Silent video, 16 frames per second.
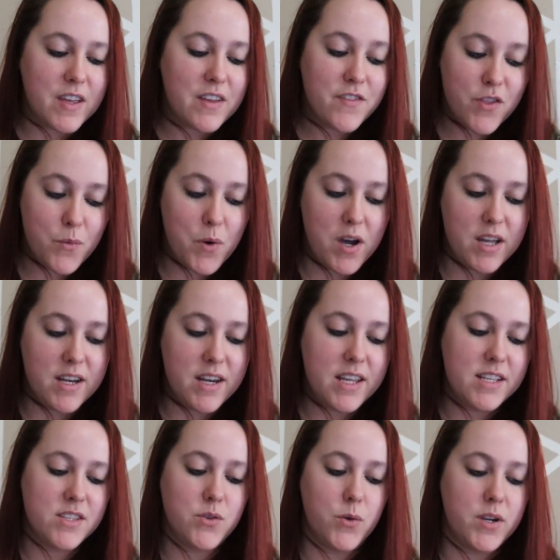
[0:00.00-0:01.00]
fifth one
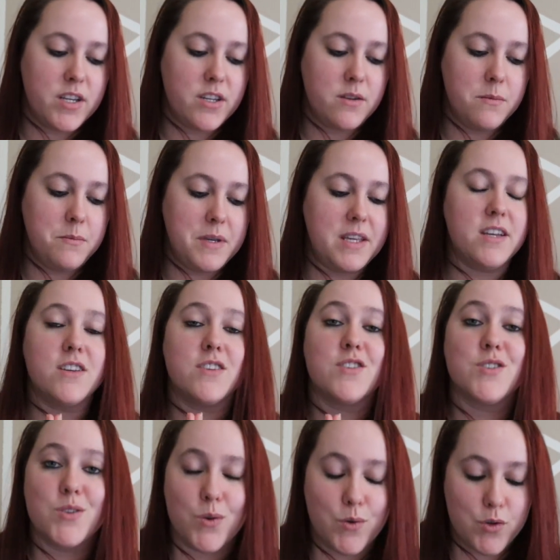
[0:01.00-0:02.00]
is going to be
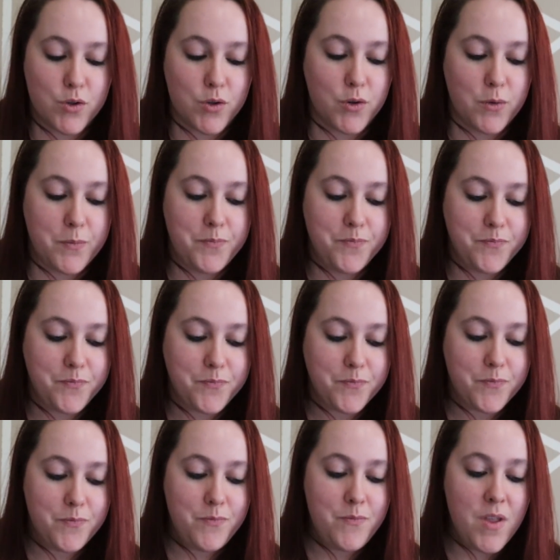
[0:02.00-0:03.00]
social
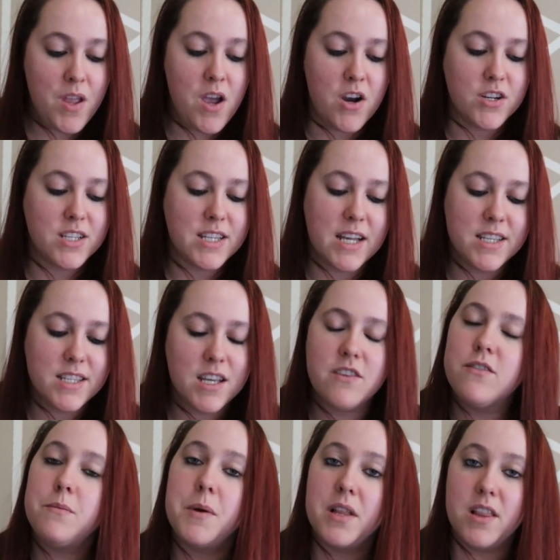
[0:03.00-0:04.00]
our sense
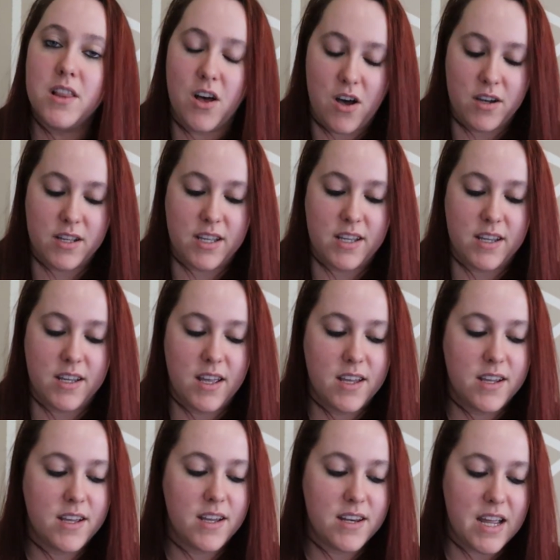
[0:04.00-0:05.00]
of belonging
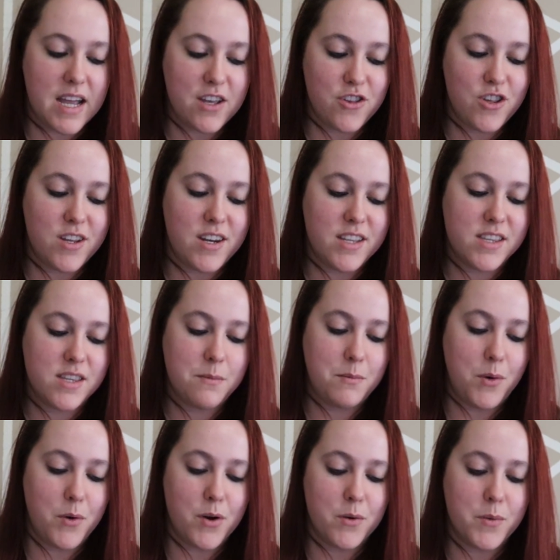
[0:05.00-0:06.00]
connection and
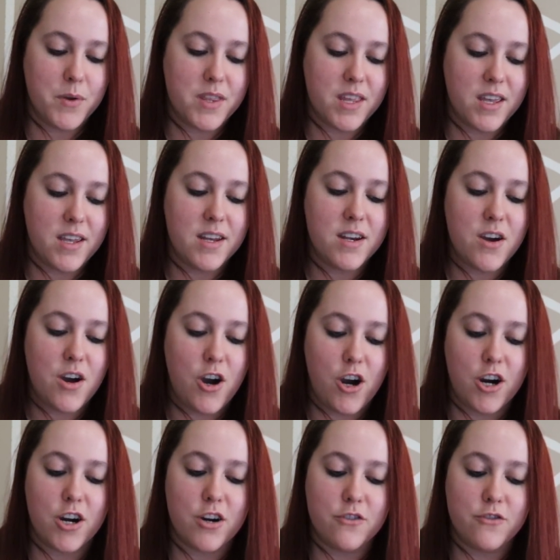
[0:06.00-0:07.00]
support within
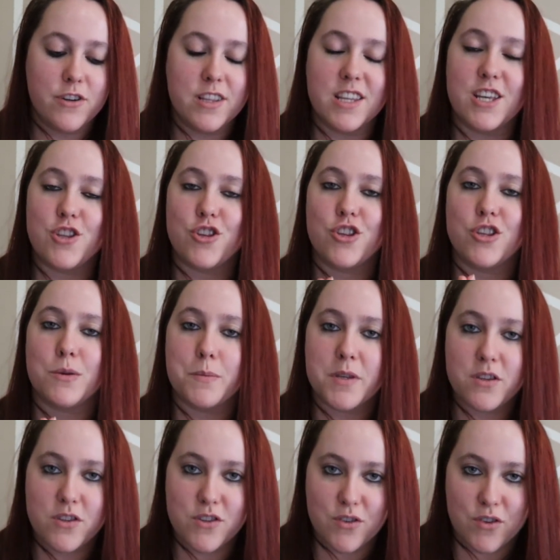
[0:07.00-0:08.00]
our relationship
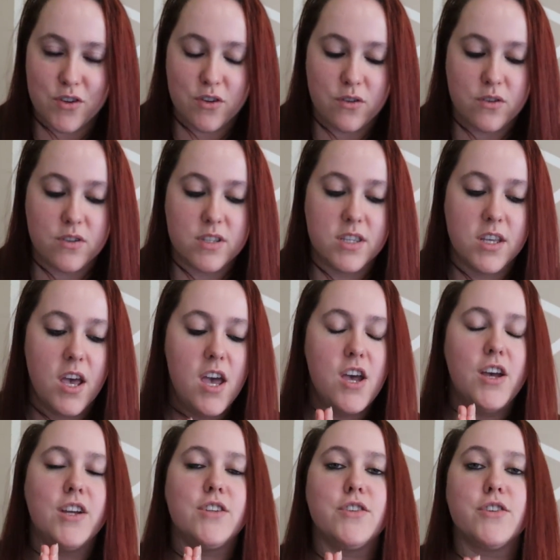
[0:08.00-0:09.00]
circles
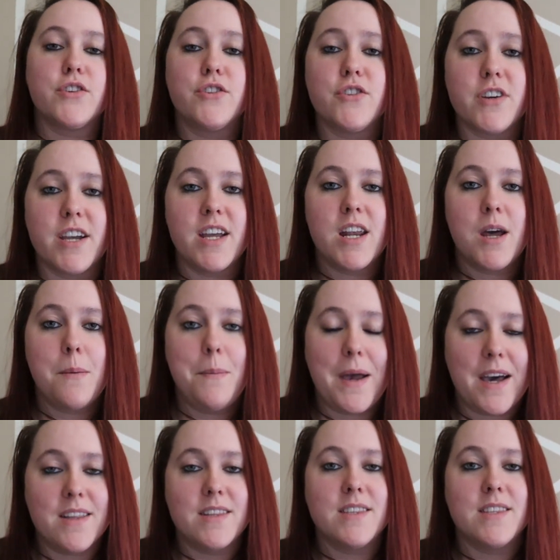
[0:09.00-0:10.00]
to create a
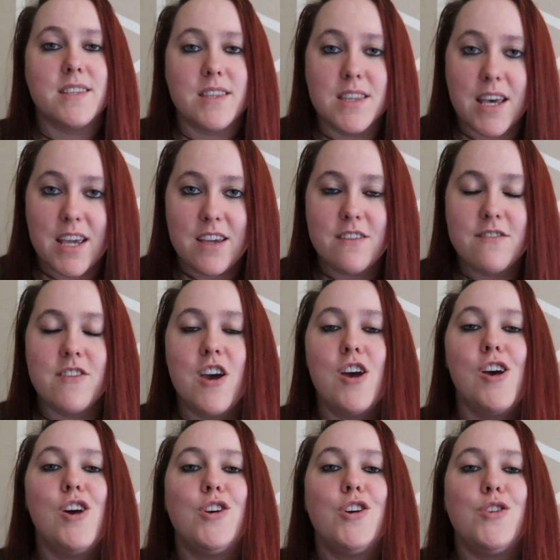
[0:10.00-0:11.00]
balanced life
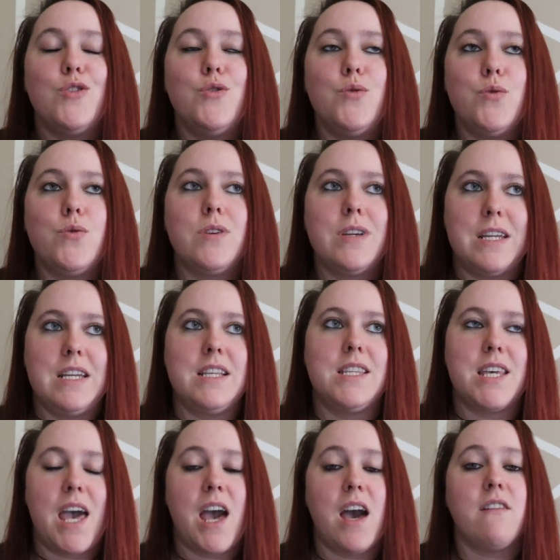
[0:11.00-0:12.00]
you need
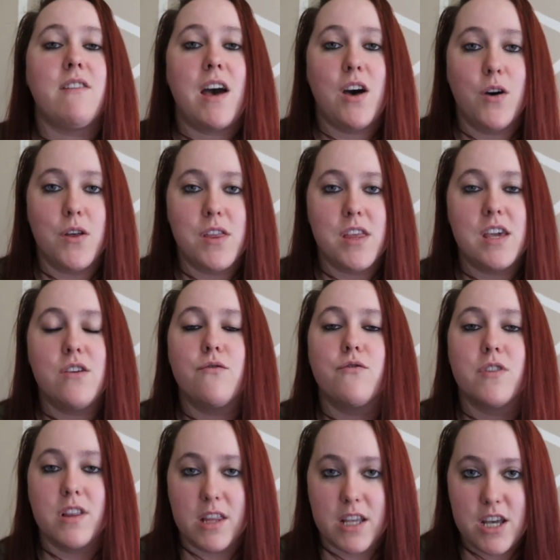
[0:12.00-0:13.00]
to have healthy
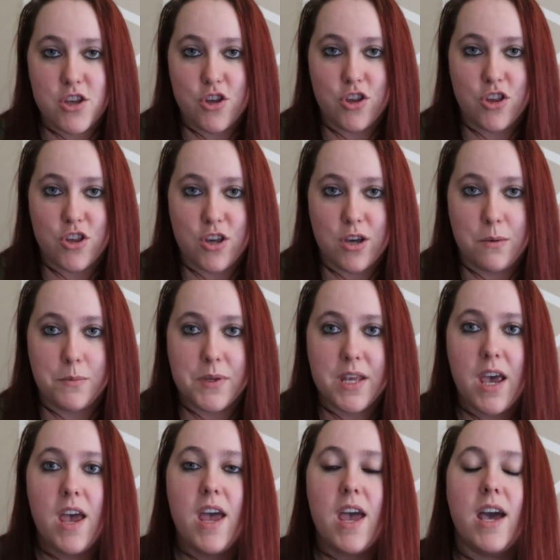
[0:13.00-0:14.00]

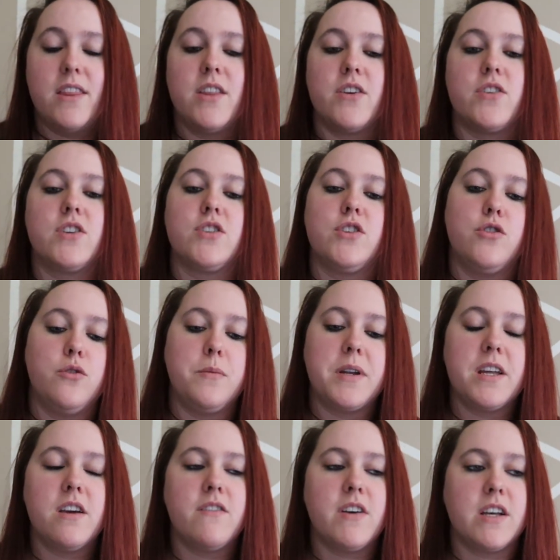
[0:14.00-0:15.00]
relationships. And there are too
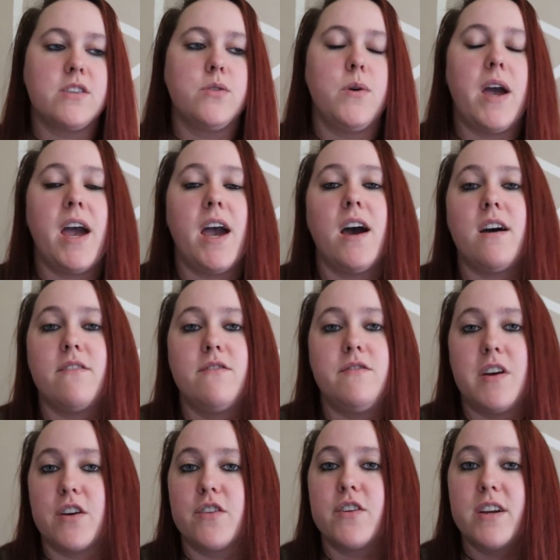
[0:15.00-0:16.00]
many of us who have
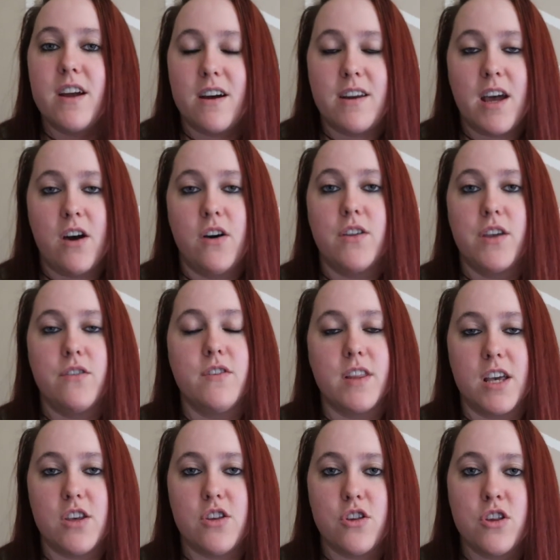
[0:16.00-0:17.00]
very unhealthy
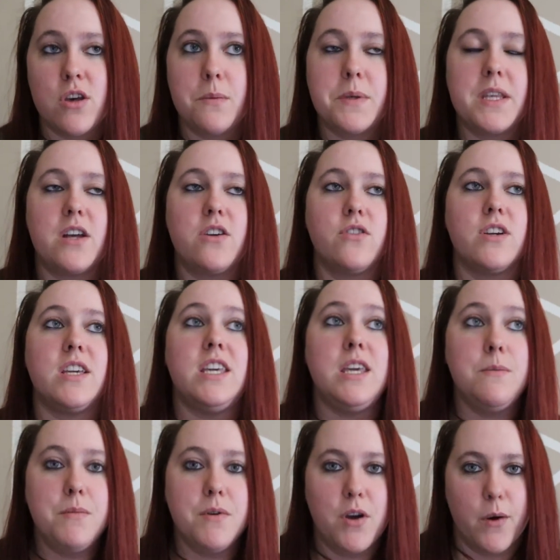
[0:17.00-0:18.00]
relationships that'll
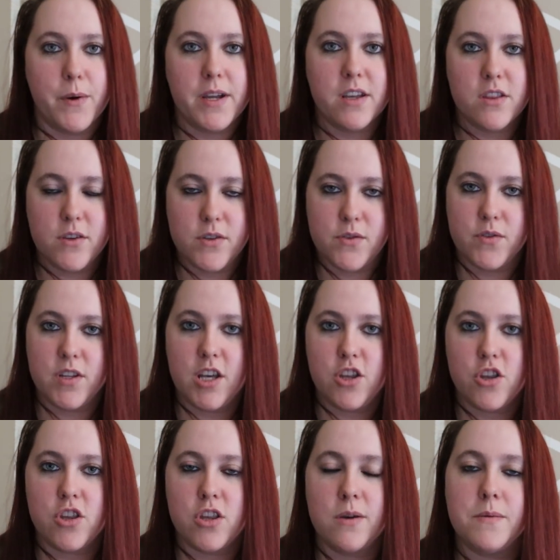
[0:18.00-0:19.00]
keep going in those
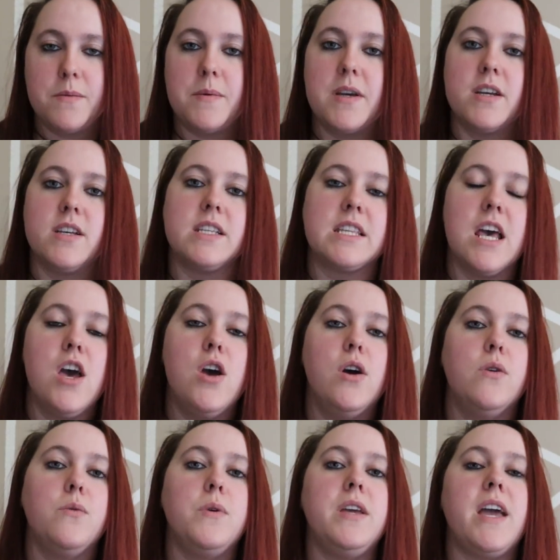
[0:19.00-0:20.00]
relationships because
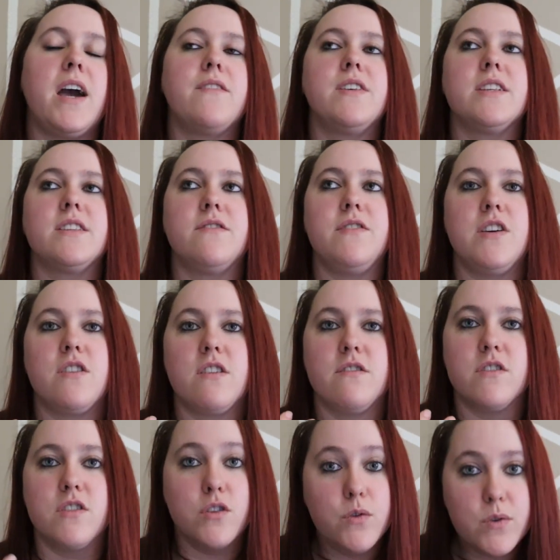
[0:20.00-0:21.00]
we have this fear
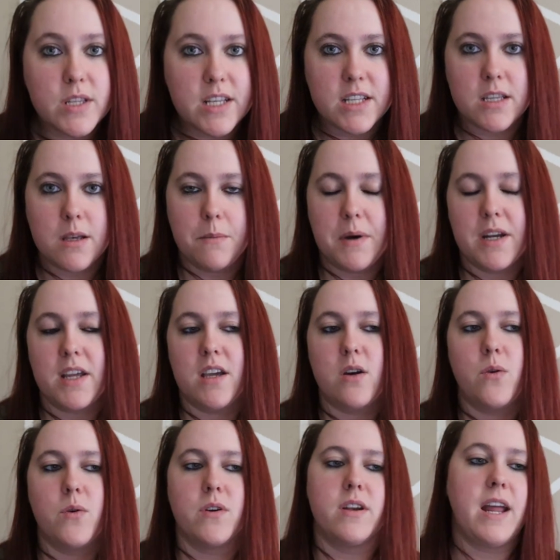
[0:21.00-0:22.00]
of losing
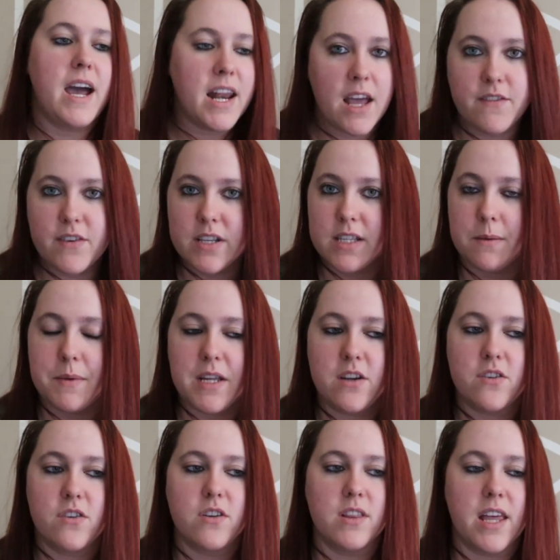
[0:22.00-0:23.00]
somebody or not having
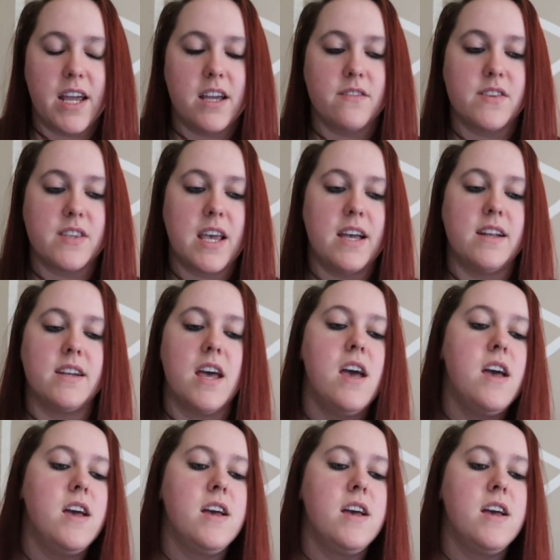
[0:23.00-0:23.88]
somebody in our lives. And